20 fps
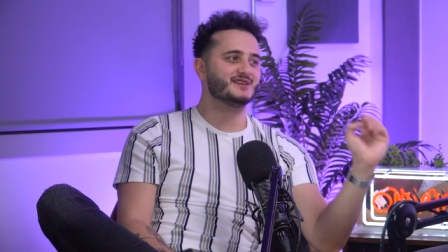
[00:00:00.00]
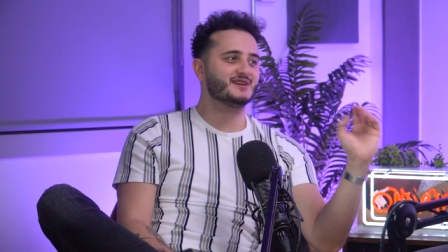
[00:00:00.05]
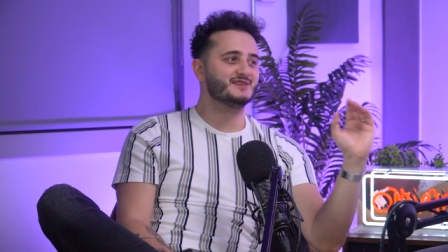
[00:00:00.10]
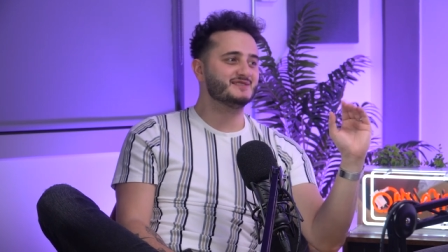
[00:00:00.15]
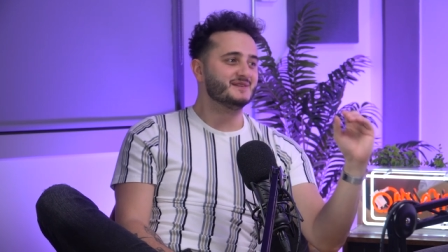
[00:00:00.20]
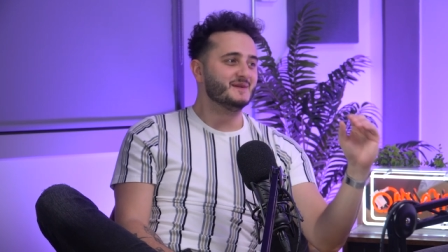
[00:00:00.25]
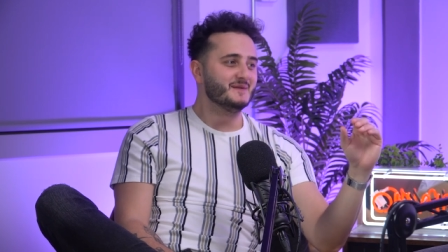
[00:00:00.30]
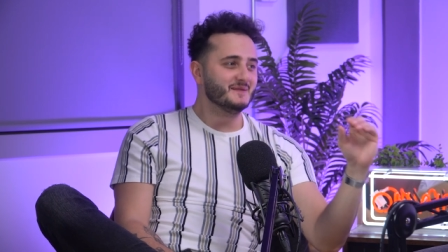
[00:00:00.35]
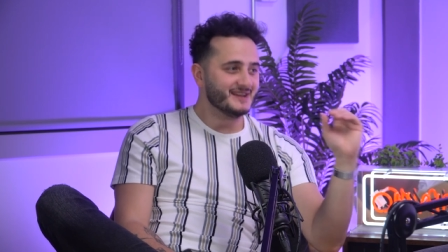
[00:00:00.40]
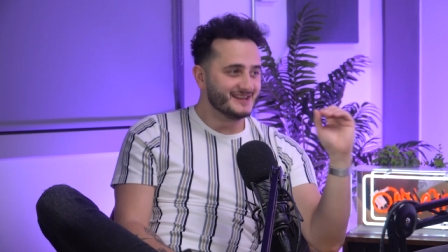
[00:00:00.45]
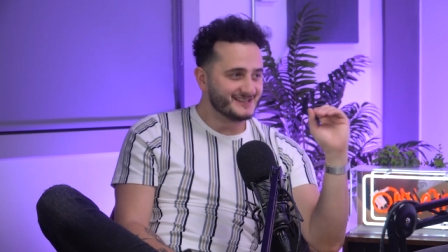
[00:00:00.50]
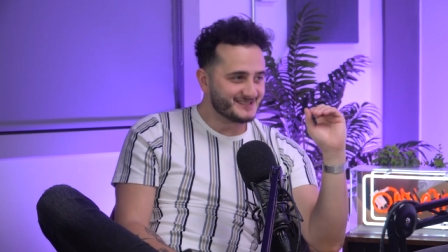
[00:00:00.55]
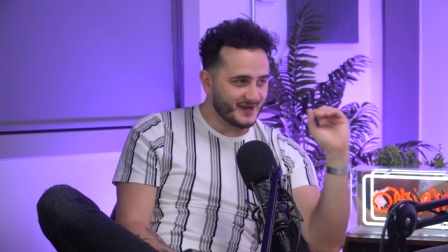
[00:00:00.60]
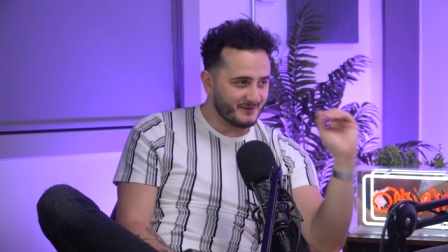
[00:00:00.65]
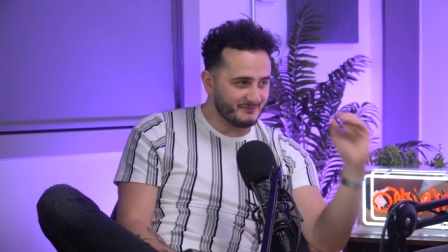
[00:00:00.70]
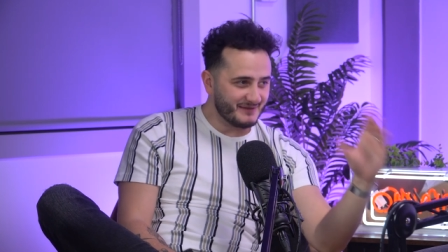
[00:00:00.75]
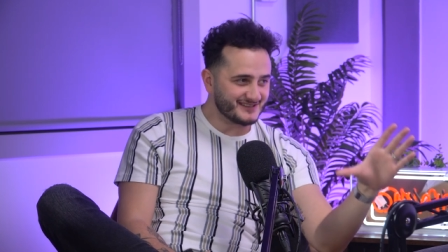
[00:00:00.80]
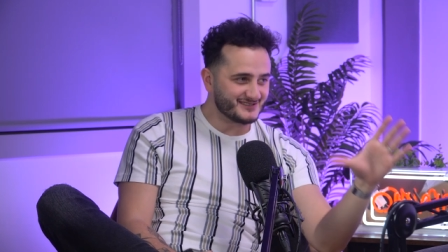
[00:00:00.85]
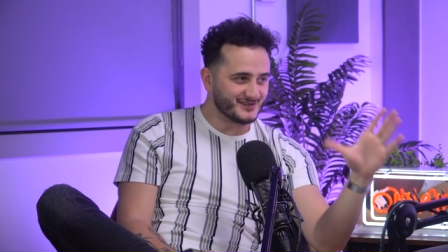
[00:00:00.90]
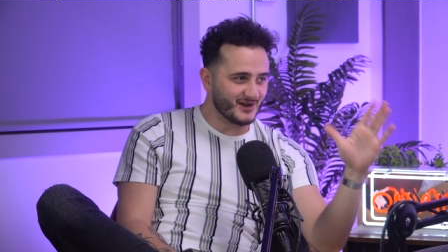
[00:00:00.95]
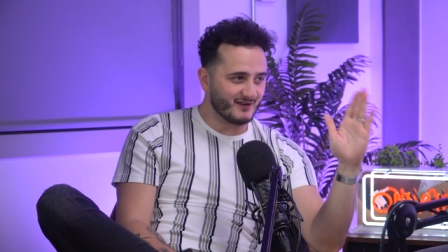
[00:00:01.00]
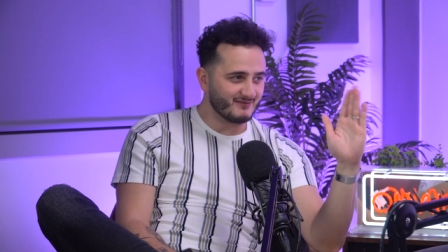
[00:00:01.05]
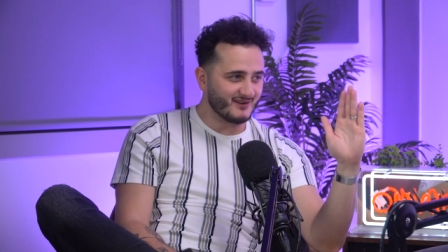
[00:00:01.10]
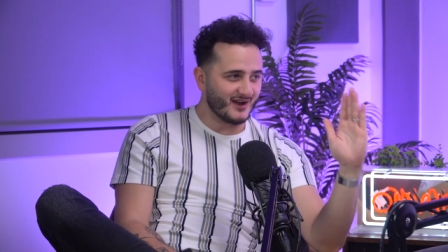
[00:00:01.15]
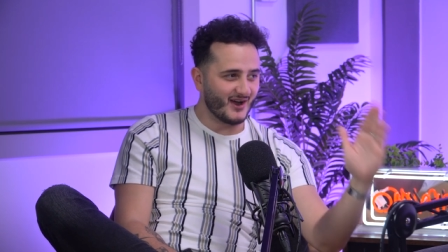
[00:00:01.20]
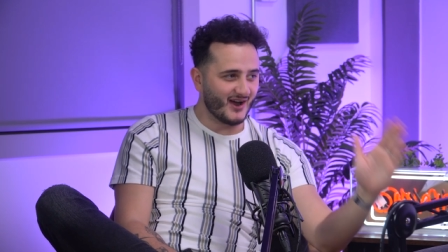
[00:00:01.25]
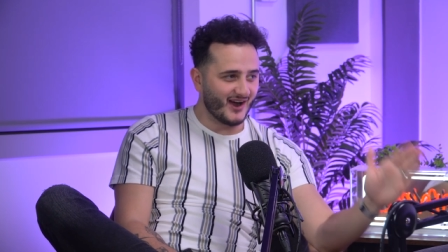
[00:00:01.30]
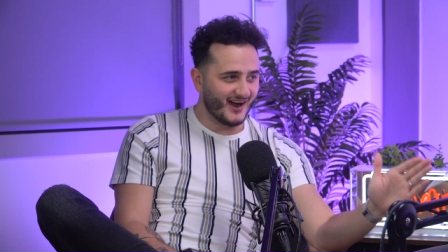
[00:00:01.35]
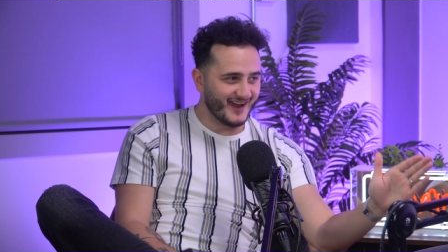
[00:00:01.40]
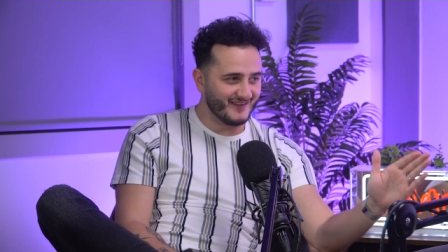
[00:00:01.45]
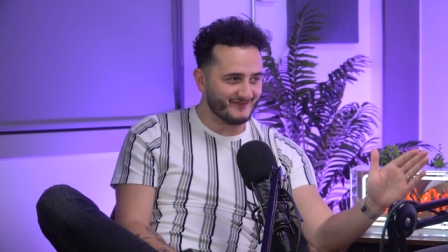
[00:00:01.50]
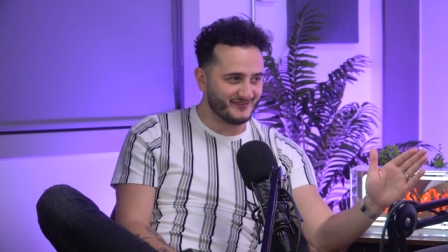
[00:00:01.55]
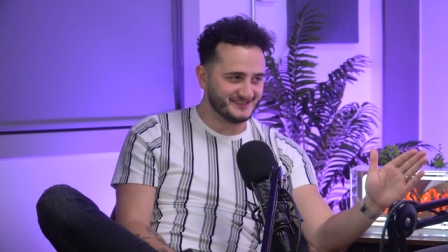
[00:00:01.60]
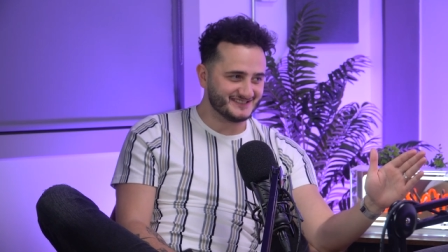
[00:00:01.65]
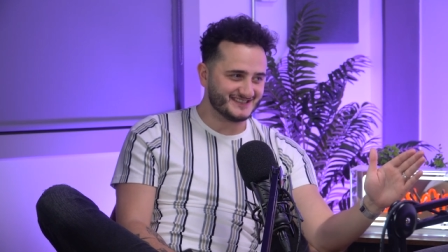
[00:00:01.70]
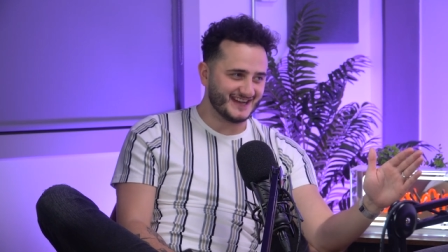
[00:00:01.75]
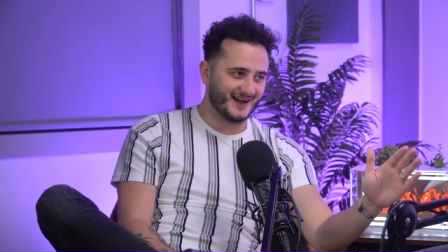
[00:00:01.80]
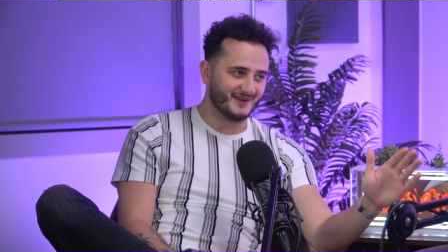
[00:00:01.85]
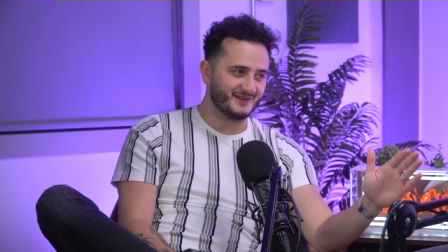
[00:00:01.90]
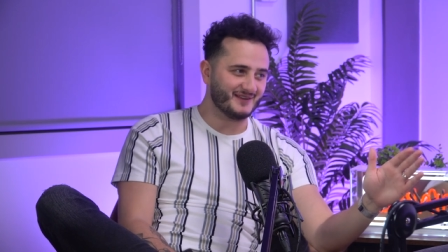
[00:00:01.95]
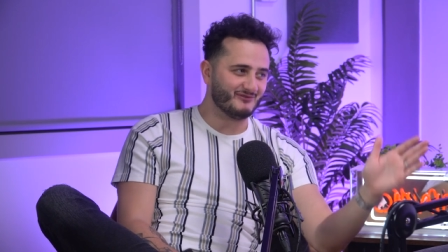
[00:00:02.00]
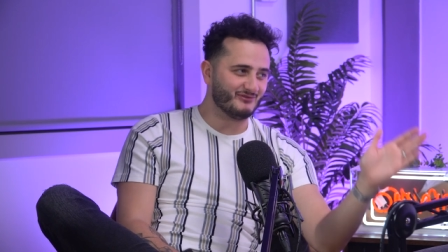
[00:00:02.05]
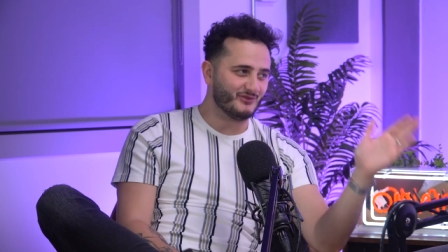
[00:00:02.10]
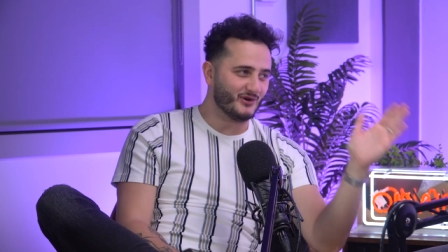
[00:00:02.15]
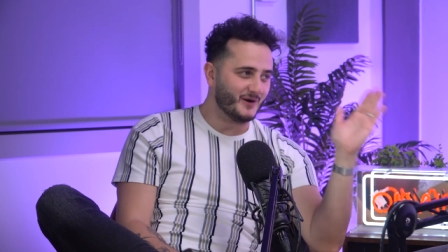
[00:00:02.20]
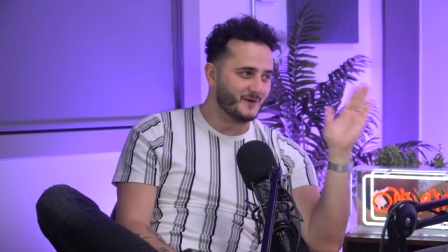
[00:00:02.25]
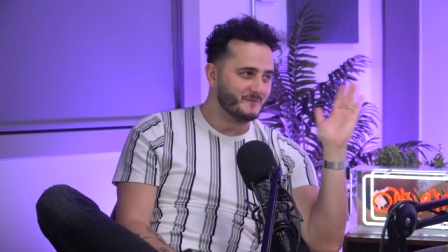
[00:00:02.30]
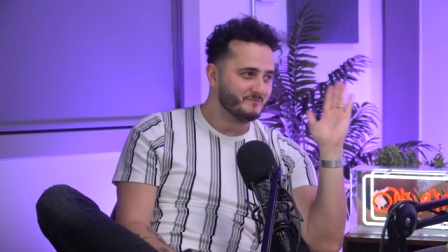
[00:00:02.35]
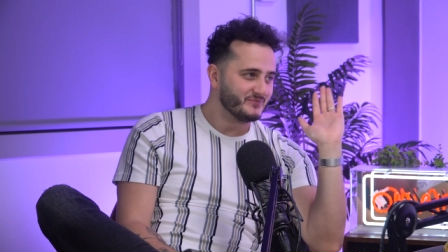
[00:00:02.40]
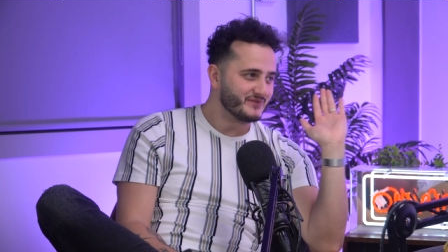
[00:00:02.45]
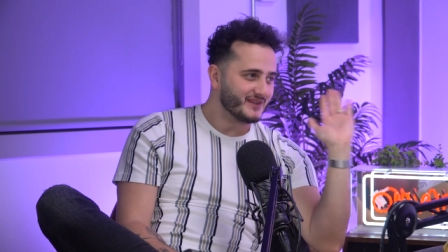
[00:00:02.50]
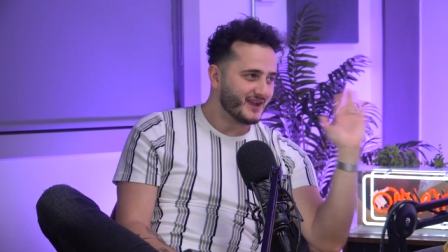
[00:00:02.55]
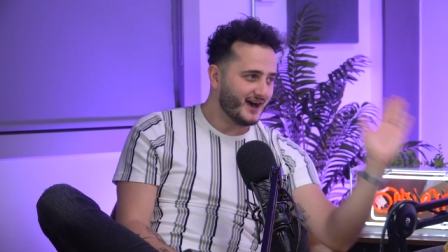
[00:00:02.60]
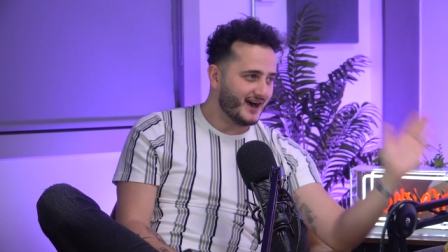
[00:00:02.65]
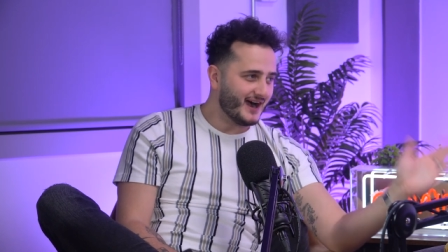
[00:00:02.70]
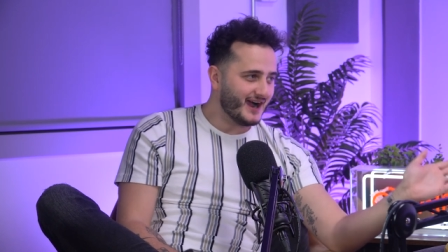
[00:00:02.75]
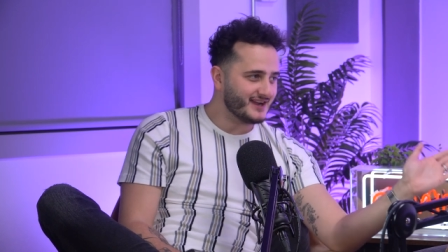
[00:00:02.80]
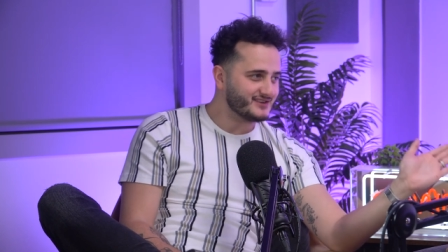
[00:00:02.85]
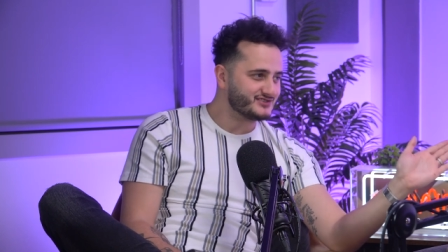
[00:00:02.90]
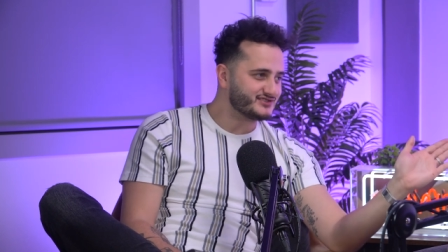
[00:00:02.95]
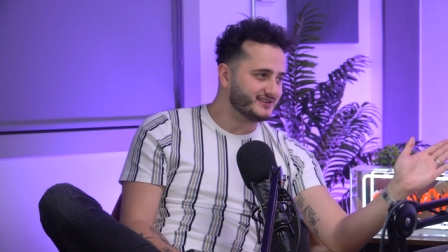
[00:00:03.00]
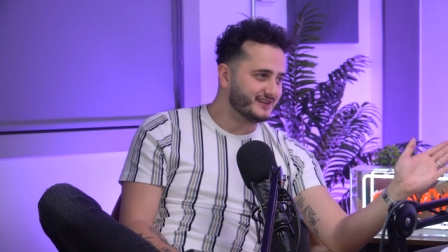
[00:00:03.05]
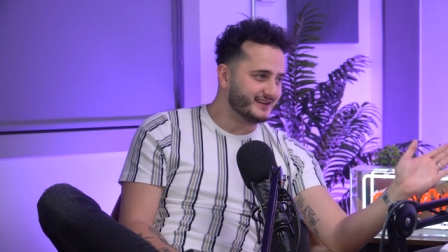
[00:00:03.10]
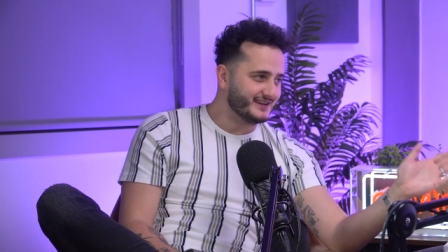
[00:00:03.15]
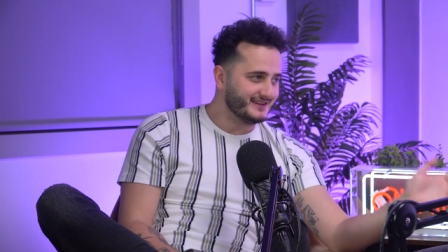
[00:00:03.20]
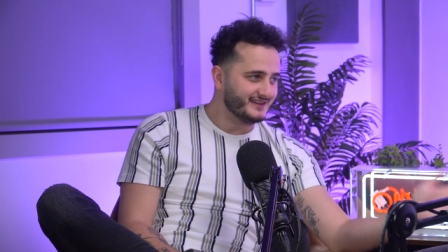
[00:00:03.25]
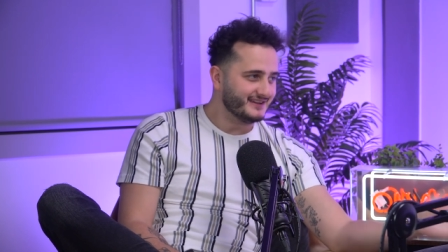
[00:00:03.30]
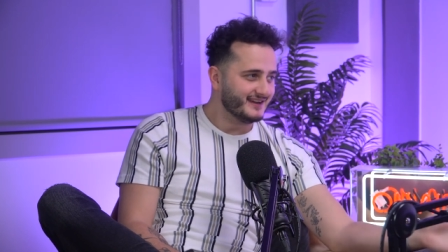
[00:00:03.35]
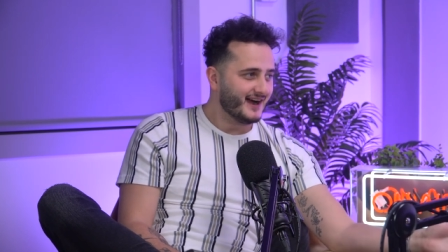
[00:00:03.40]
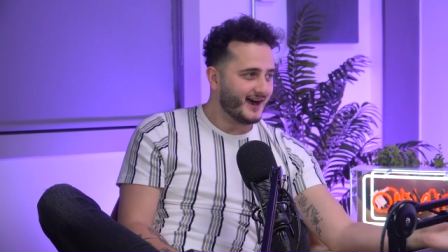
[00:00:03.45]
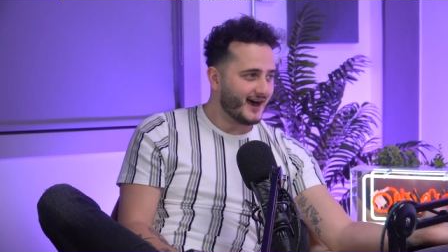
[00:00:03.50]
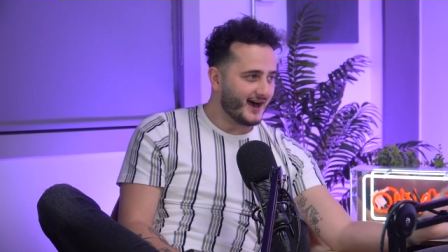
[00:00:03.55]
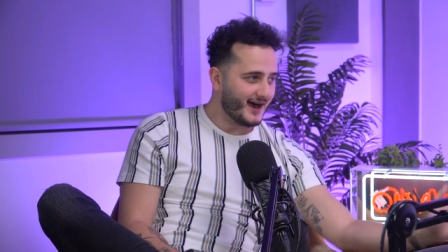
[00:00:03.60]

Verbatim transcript: So, you, so imagine I wrote Ivan down. I thought, actually,